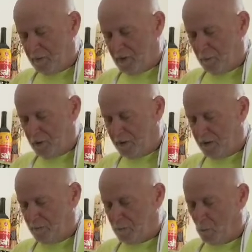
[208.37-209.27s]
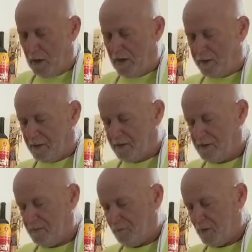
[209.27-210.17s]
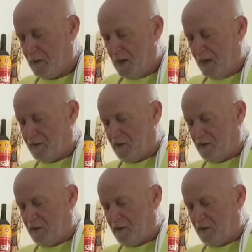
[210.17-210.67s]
but I'm going to put in red onions